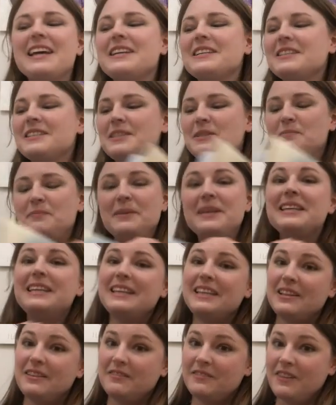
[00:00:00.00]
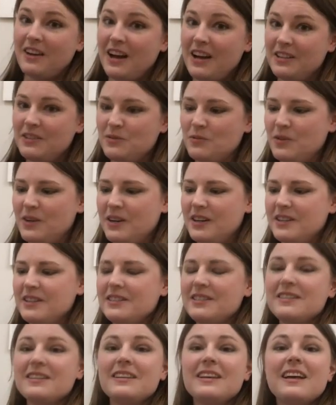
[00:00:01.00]
Speaking of God's
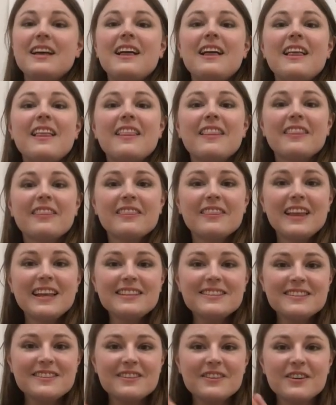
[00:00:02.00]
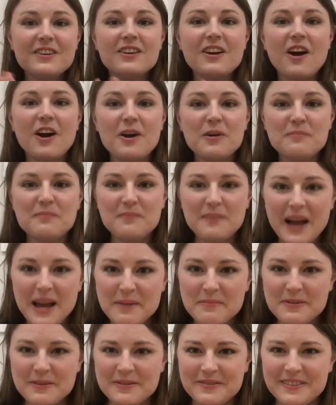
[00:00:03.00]
words, let's learn our
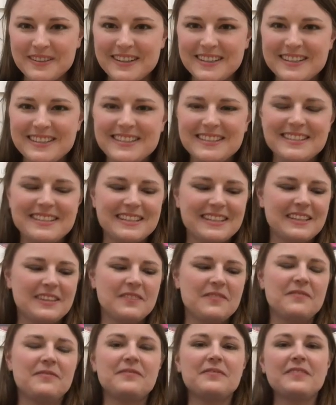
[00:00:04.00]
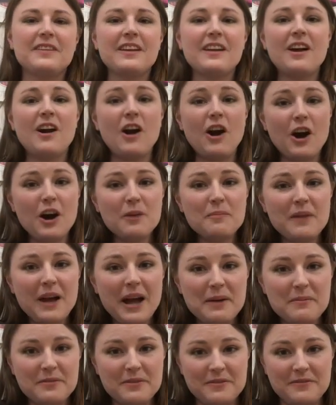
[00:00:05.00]
Bible verse. Our
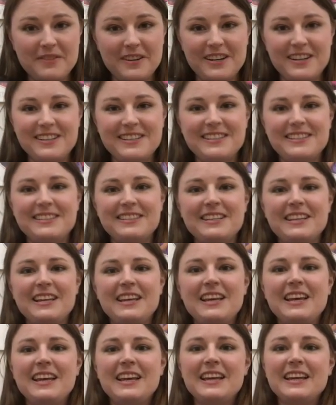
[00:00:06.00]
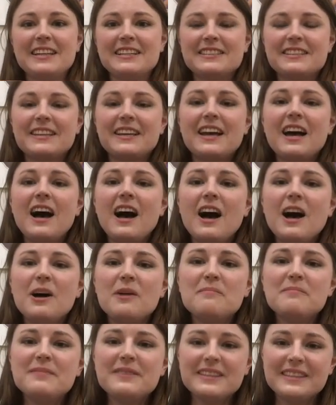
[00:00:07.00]
Bible verse is
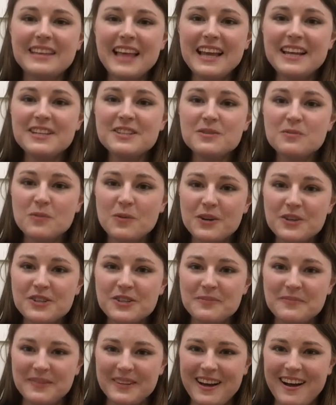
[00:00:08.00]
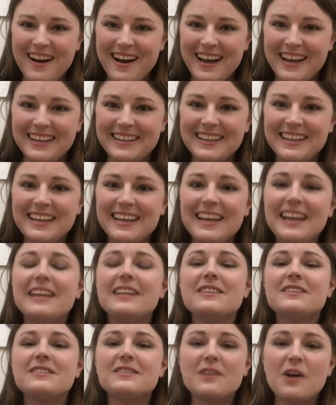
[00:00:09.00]
Come, let us worship God
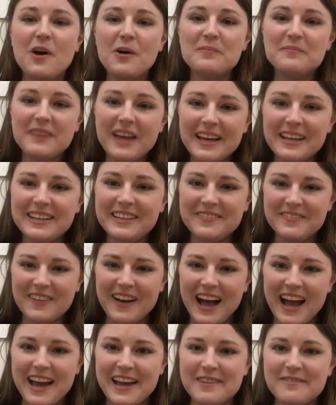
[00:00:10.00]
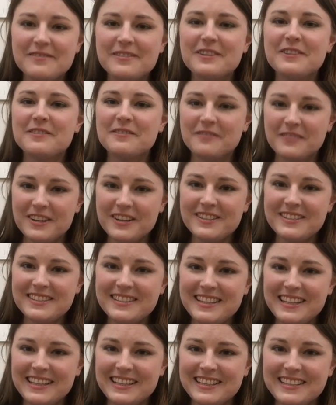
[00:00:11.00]
in Psalm 95, verse
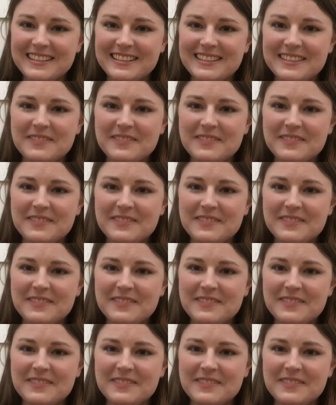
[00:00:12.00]
6.